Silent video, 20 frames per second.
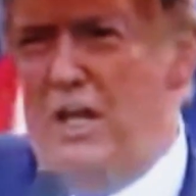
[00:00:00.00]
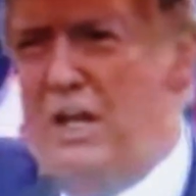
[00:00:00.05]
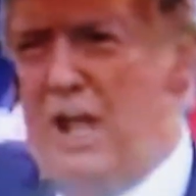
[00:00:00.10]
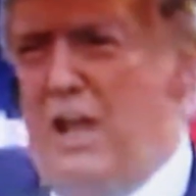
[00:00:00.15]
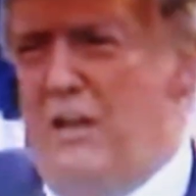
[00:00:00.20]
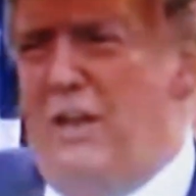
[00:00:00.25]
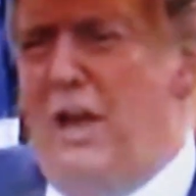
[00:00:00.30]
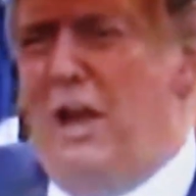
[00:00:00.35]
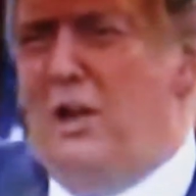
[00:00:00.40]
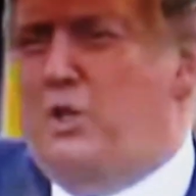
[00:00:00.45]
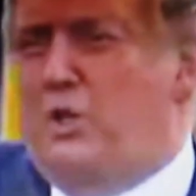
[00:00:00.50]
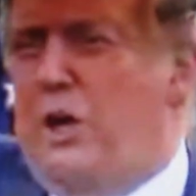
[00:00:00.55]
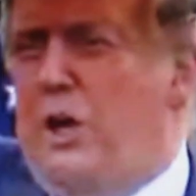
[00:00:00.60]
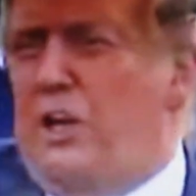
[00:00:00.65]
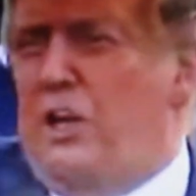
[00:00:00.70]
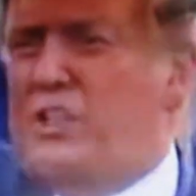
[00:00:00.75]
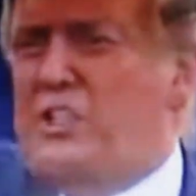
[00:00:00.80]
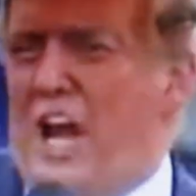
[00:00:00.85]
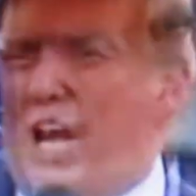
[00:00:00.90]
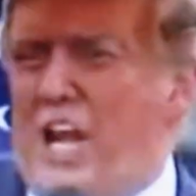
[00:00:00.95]
Now they'll
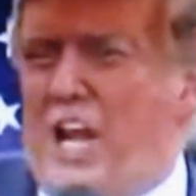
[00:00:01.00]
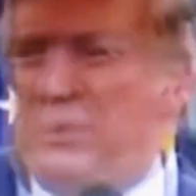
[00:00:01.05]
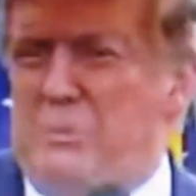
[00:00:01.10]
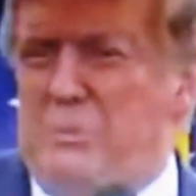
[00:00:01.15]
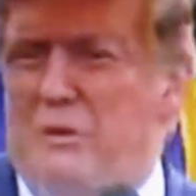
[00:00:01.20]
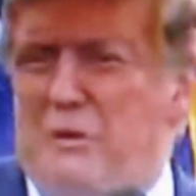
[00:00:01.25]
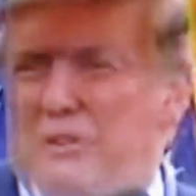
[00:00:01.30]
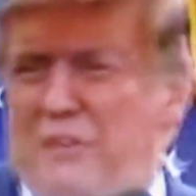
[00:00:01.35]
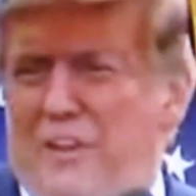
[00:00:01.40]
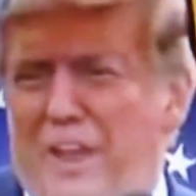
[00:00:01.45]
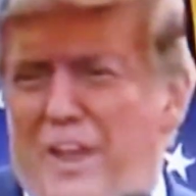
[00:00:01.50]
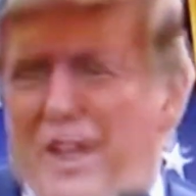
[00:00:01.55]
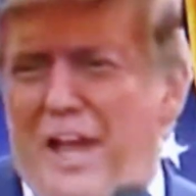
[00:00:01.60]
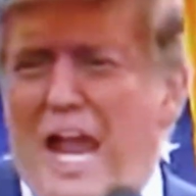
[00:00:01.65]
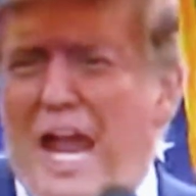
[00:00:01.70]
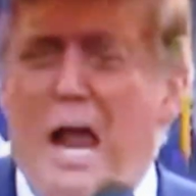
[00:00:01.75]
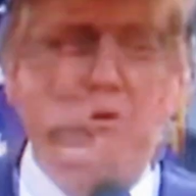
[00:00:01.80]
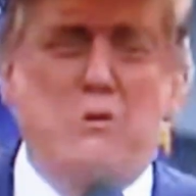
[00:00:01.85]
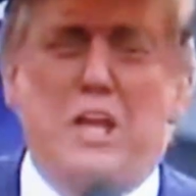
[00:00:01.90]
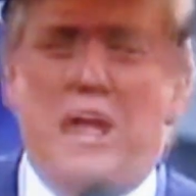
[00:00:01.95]
criticize me for that.
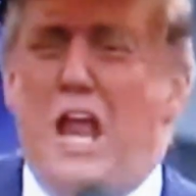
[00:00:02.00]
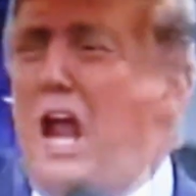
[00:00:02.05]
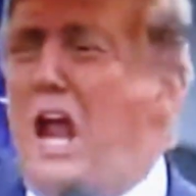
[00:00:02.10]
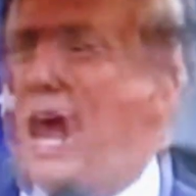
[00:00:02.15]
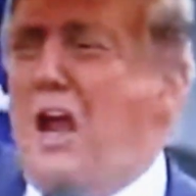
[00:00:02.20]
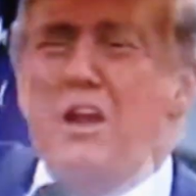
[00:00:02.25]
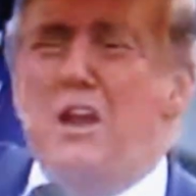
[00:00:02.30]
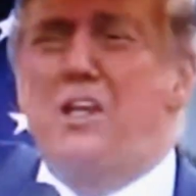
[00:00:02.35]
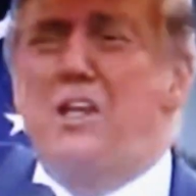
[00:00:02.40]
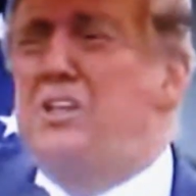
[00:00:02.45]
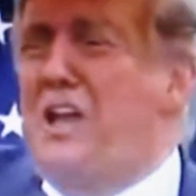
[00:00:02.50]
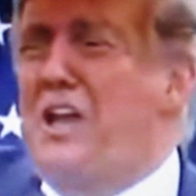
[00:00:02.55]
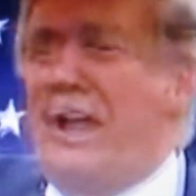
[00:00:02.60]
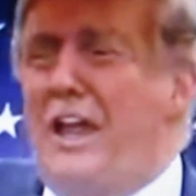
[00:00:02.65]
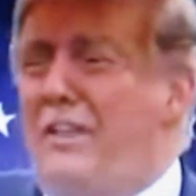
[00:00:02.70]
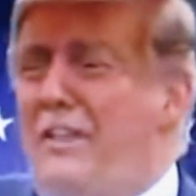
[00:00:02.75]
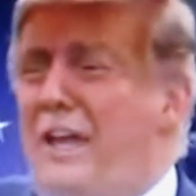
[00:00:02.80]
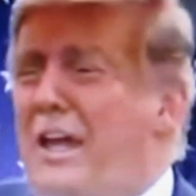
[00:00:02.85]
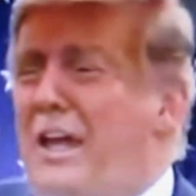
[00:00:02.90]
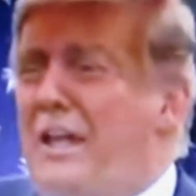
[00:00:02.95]
How dare he say
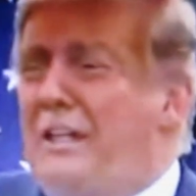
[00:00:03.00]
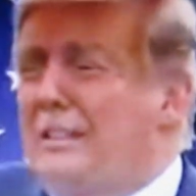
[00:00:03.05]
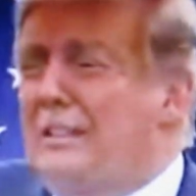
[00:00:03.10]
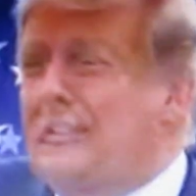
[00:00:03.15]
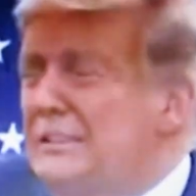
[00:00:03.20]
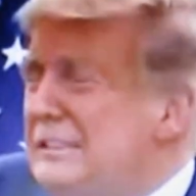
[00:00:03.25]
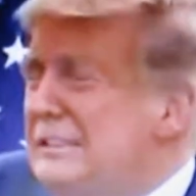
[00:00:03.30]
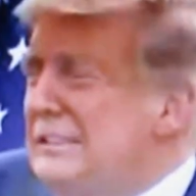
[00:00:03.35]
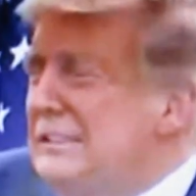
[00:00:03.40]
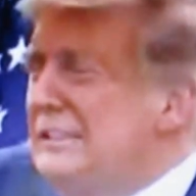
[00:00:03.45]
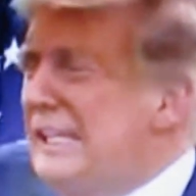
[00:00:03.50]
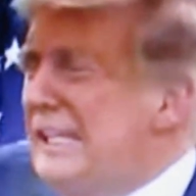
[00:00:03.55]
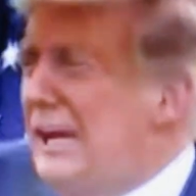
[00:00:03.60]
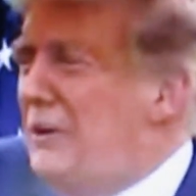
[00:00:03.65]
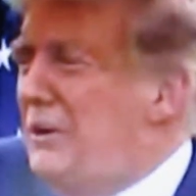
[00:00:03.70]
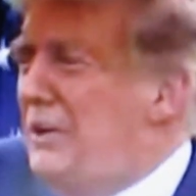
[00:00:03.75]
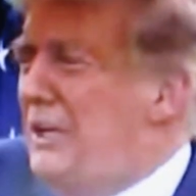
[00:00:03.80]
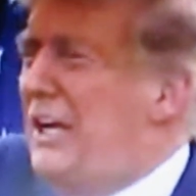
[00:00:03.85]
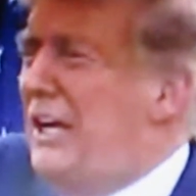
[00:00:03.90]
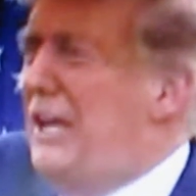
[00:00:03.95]
that? How
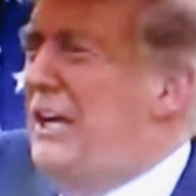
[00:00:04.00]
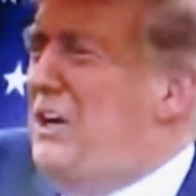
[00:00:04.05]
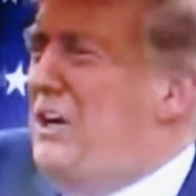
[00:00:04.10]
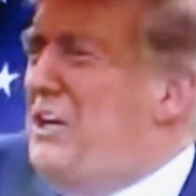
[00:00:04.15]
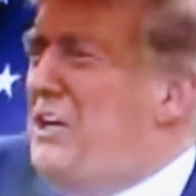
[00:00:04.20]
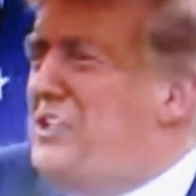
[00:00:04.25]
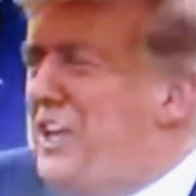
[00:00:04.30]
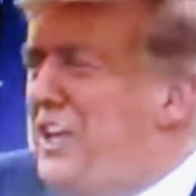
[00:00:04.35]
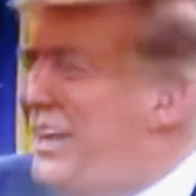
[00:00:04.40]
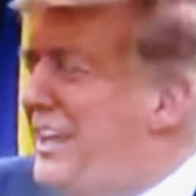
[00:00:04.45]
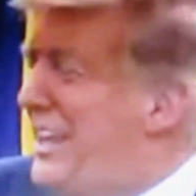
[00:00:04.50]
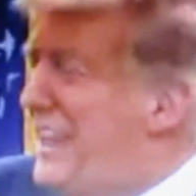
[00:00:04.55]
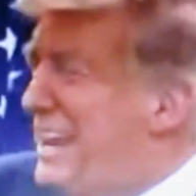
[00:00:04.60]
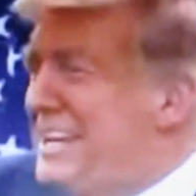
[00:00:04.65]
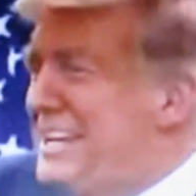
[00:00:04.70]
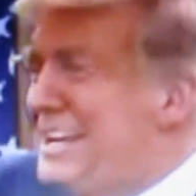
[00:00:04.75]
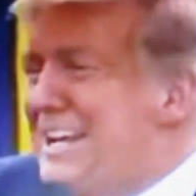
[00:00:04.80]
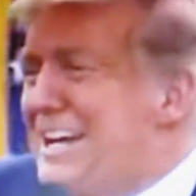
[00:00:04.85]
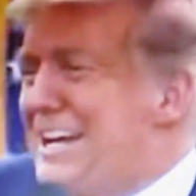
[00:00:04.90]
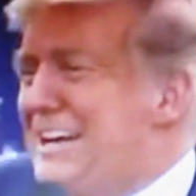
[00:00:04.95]
dare he say that?
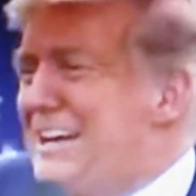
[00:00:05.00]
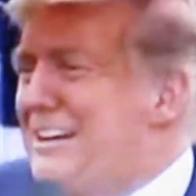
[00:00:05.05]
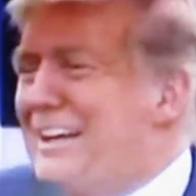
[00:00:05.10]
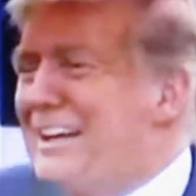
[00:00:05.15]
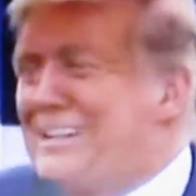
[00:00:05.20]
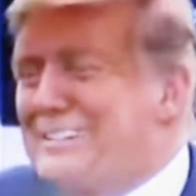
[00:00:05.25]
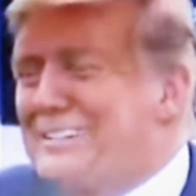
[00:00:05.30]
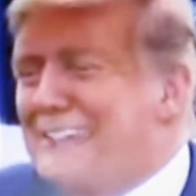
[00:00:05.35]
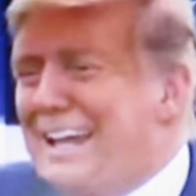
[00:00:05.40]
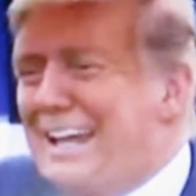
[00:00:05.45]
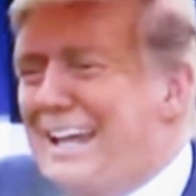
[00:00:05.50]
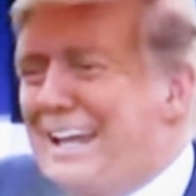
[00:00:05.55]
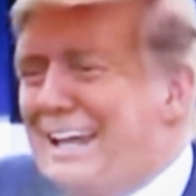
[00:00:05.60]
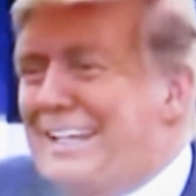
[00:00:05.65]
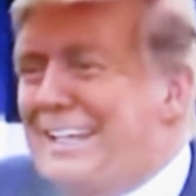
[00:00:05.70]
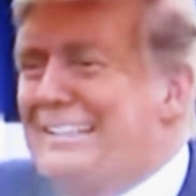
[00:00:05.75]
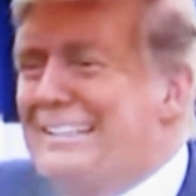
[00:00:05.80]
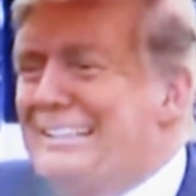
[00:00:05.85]
No, I'll say it.